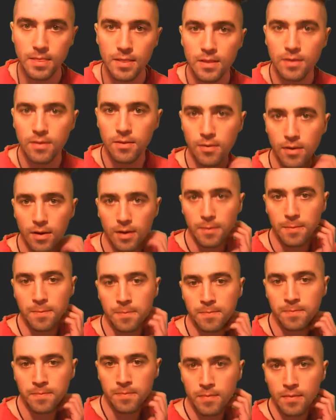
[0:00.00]
all right
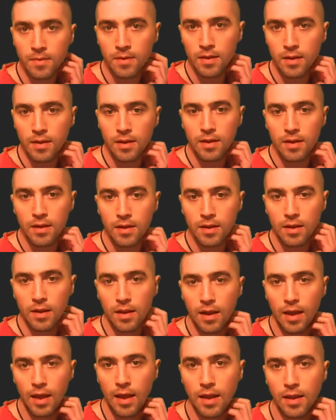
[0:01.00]

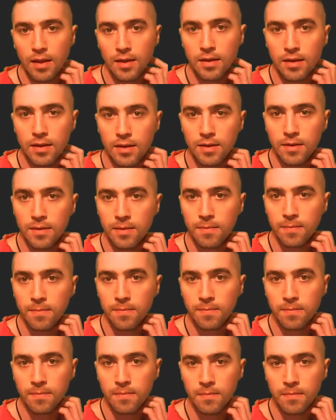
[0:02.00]
and
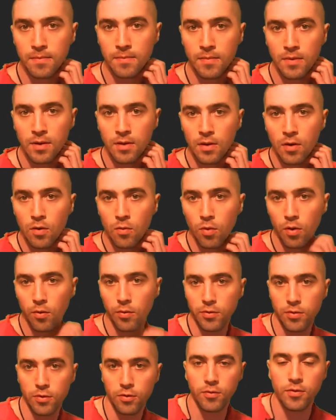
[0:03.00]
what we'll
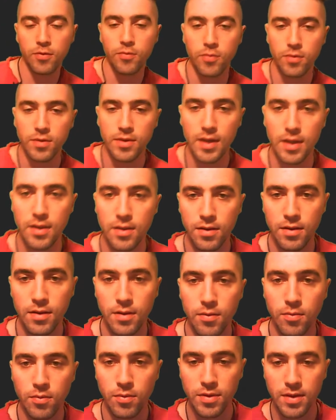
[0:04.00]
do is we'll set the
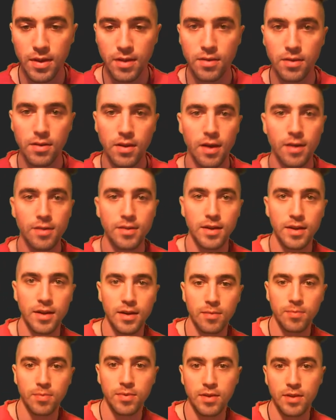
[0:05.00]
we'll set the last
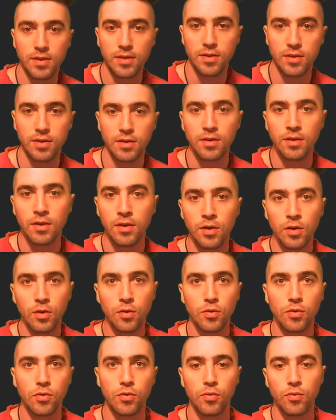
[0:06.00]
anchored position
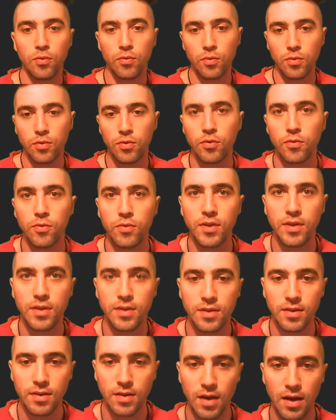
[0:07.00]
to to
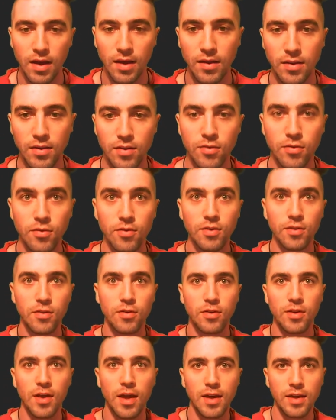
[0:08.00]
this uh, to the to
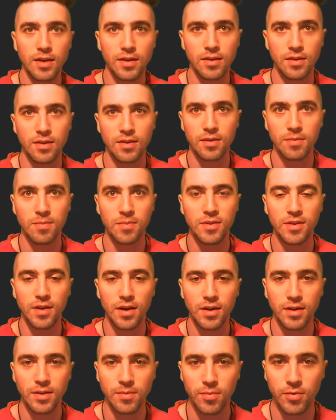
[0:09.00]
the anchor's
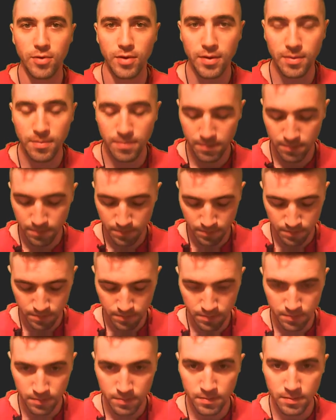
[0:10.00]
starting point.
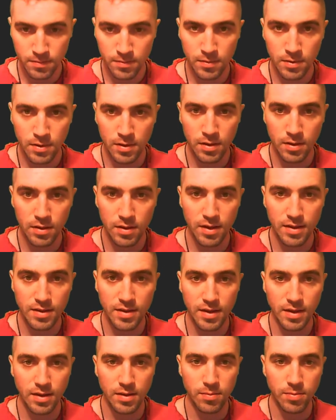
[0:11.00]
Last
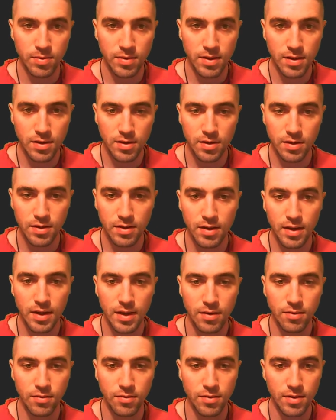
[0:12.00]
anchored position
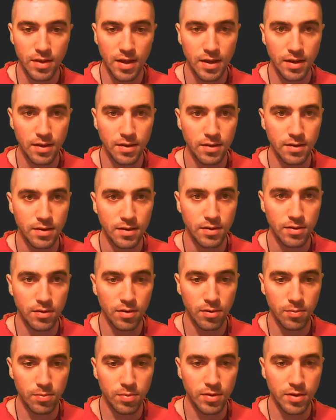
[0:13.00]
equals anchor
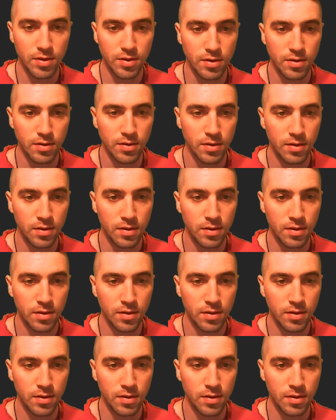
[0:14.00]
dot position.